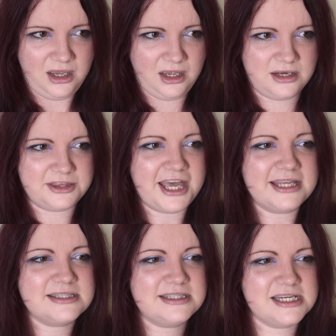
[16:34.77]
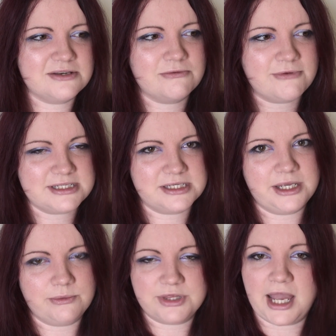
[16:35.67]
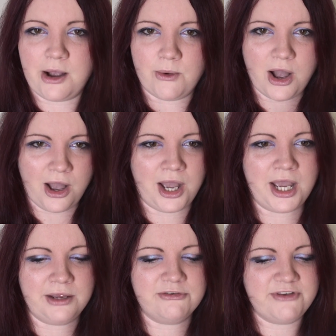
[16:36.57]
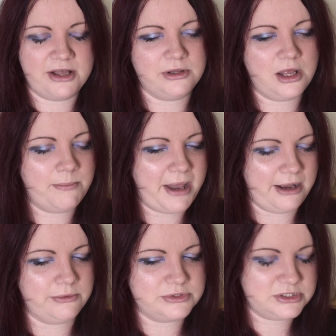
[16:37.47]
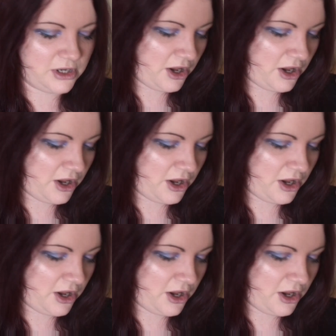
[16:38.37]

And that didn't resonate with how I felt about